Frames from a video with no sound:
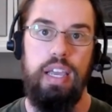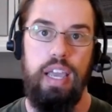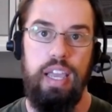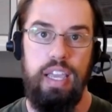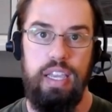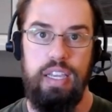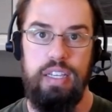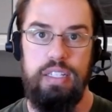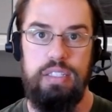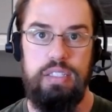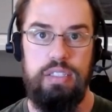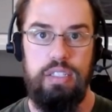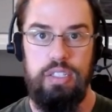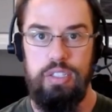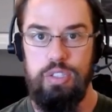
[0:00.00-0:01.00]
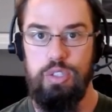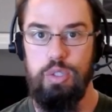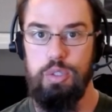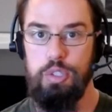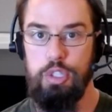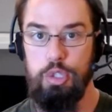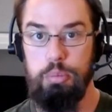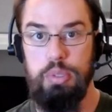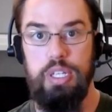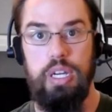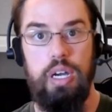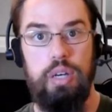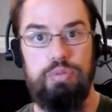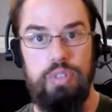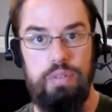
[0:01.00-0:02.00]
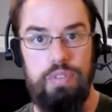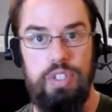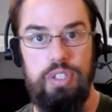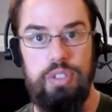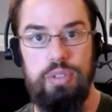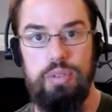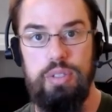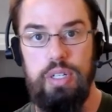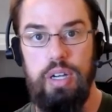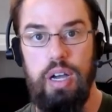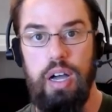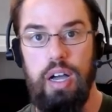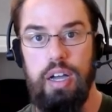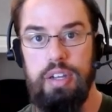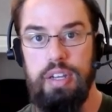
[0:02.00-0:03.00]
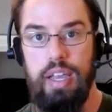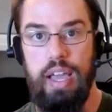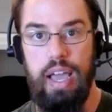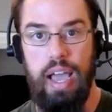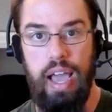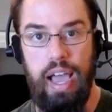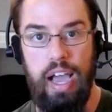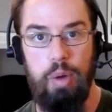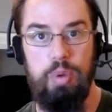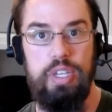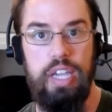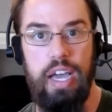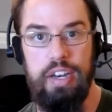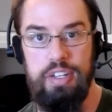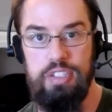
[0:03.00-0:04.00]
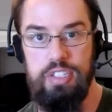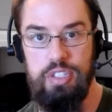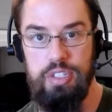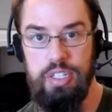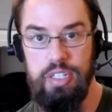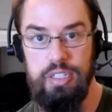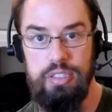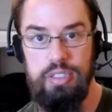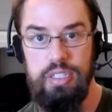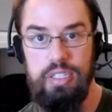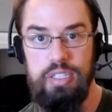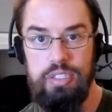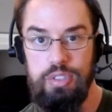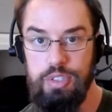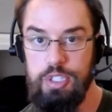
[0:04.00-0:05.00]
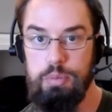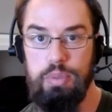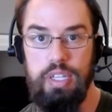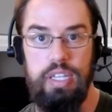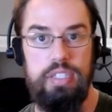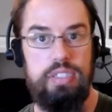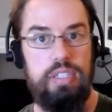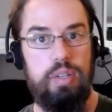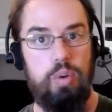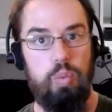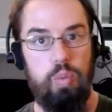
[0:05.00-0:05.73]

and do a little bit of review on how we got to this place,